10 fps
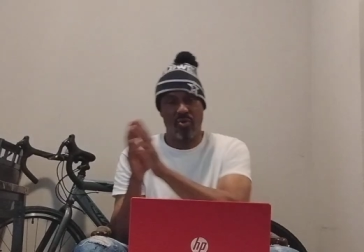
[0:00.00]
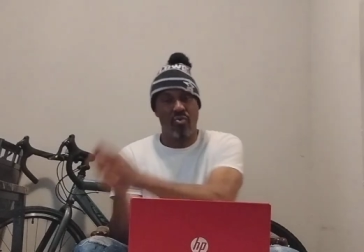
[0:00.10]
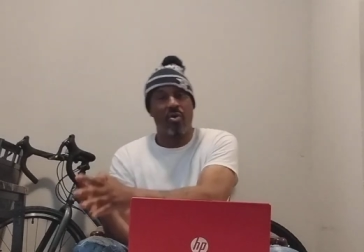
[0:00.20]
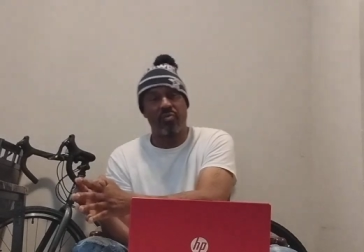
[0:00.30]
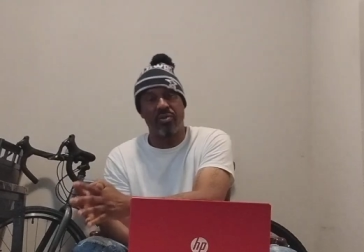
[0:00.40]

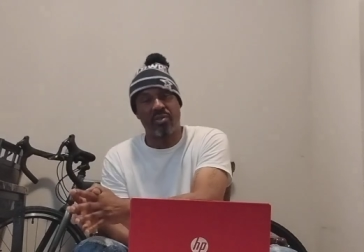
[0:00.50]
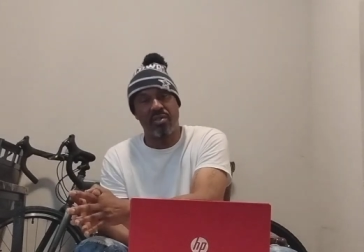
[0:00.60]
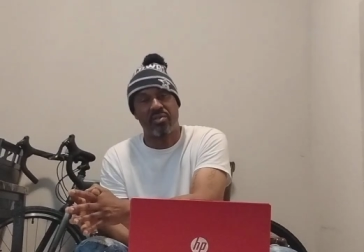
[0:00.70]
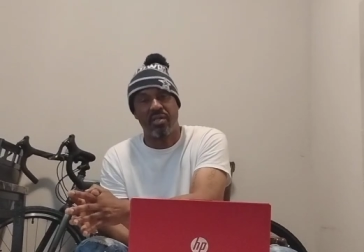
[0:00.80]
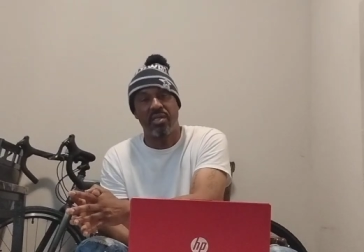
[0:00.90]
You're going to
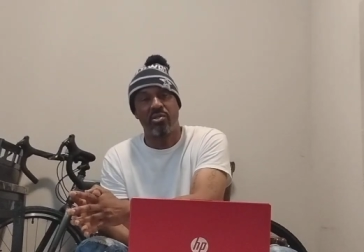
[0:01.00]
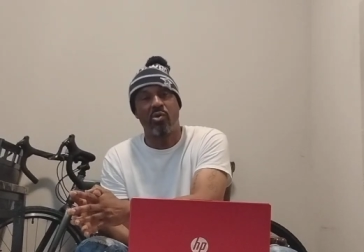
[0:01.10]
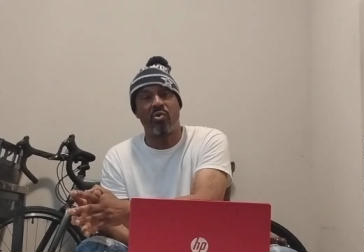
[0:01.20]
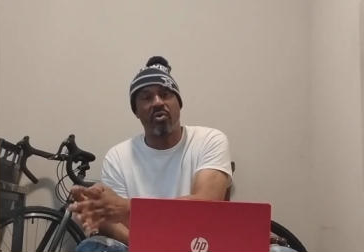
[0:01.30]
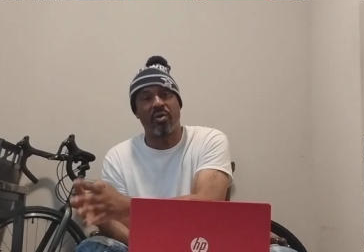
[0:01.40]
discuss things
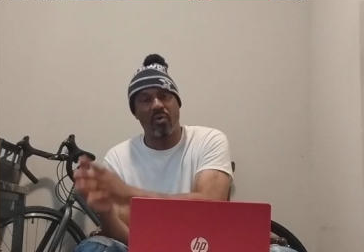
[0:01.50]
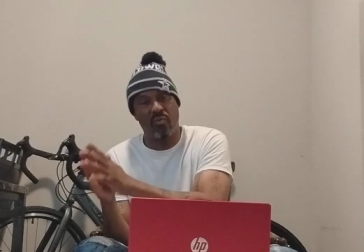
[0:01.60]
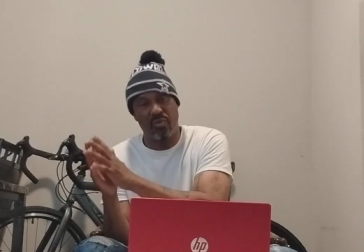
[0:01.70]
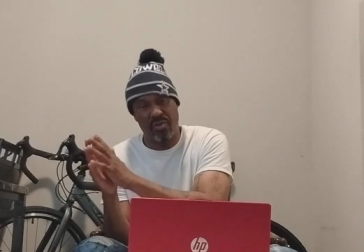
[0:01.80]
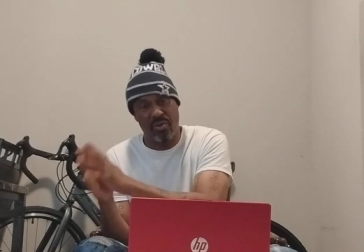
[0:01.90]
going
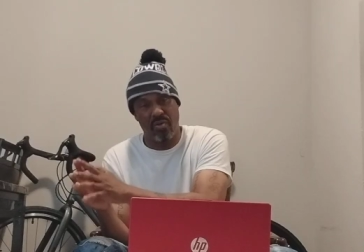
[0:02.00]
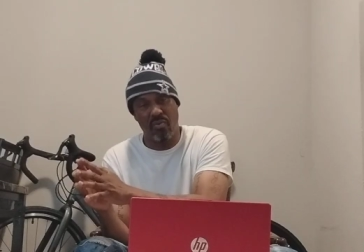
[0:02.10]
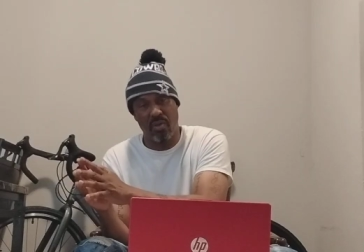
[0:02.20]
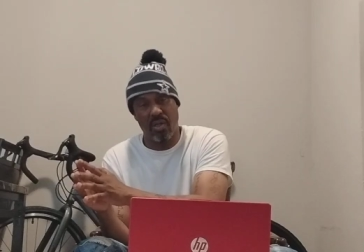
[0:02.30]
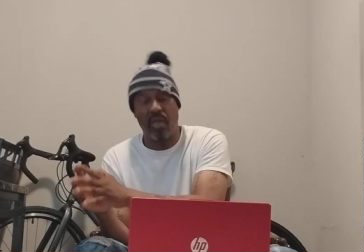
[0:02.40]
on with
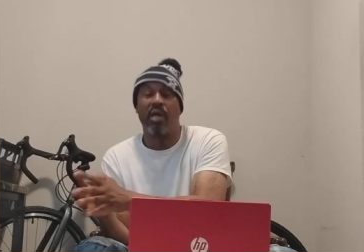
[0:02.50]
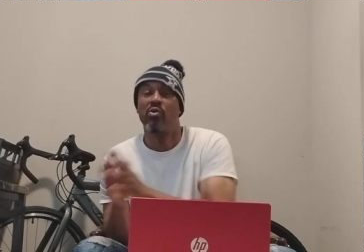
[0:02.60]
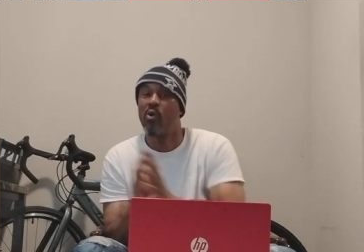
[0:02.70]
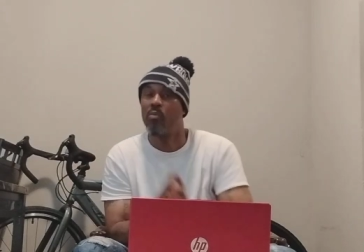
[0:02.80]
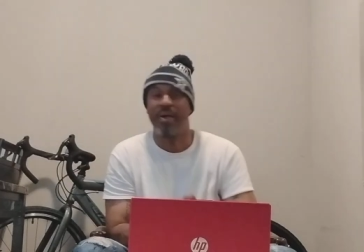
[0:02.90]
you, and
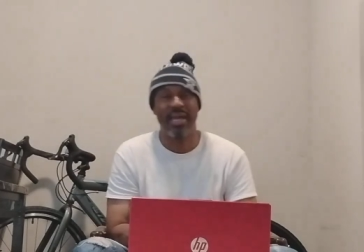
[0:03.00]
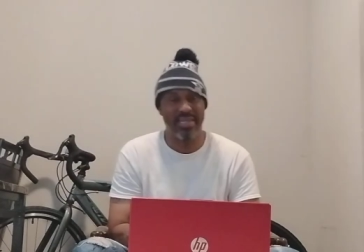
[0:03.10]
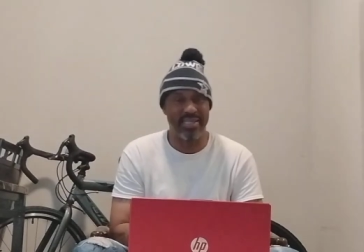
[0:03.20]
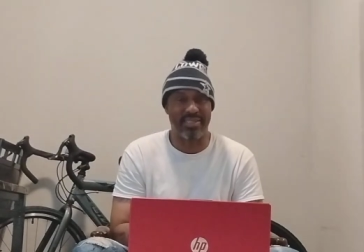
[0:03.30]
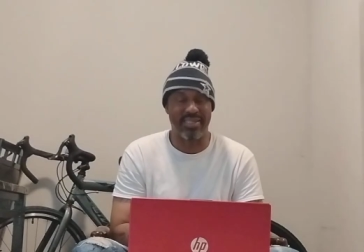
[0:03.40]
you're going to
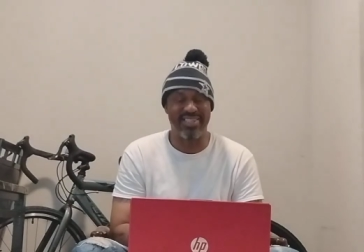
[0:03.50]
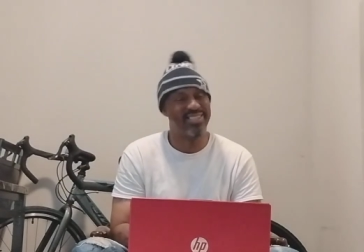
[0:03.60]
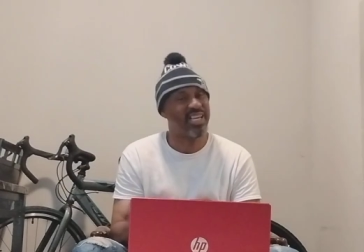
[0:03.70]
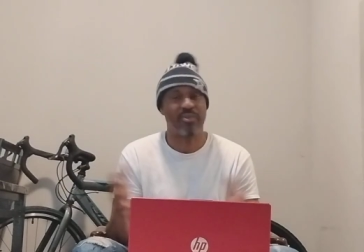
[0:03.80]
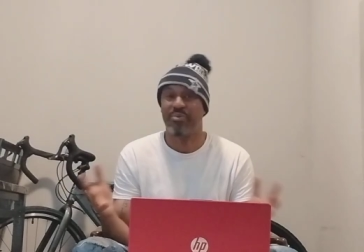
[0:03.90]
listen.
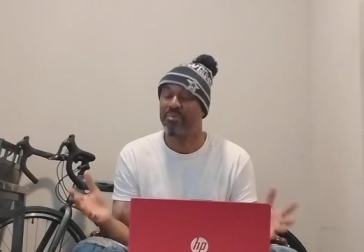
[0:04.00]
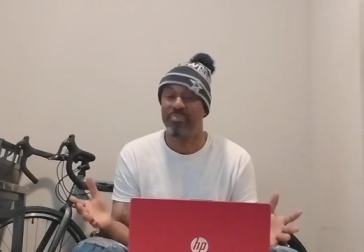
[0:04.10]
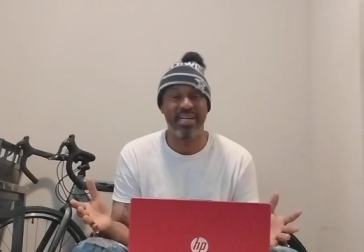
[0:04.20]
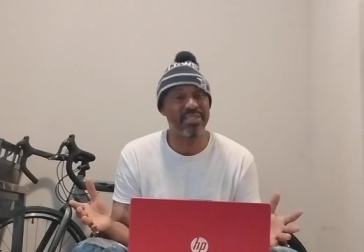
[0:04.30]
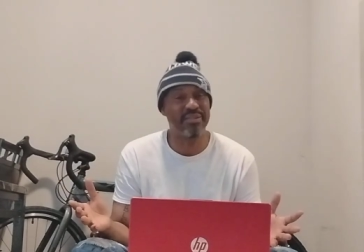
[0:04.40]
That's what a
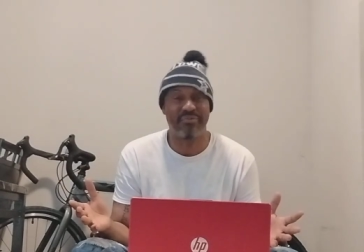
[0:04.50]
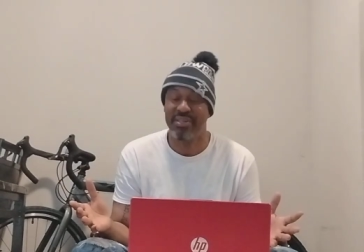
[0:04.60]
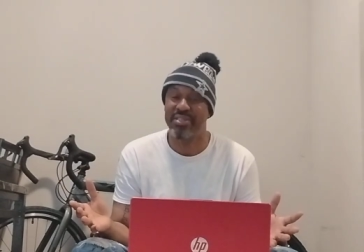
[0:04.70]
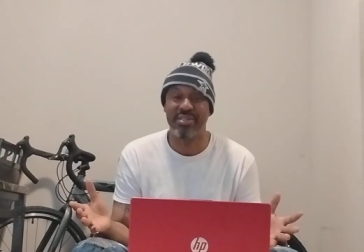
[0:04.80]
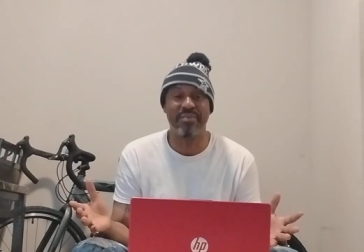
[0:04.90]
basic
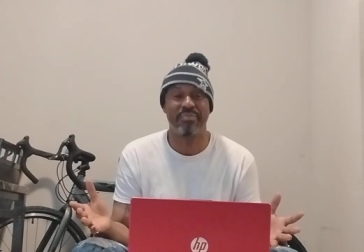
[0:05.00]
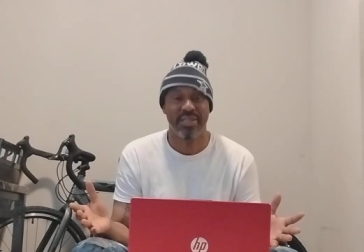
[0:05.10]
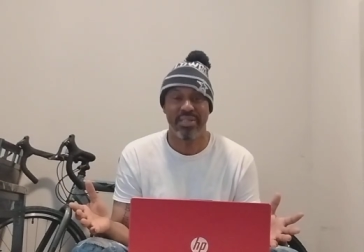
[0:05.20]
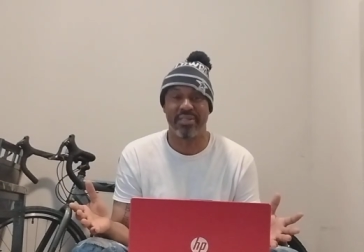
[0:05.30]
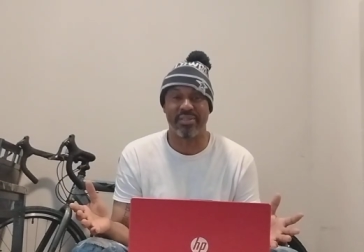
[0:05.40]
friendship
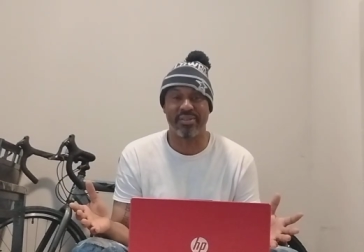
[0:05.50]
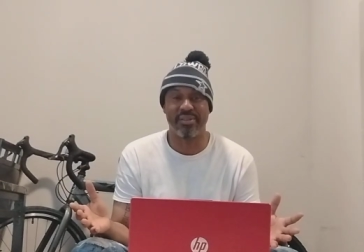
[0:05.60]
is.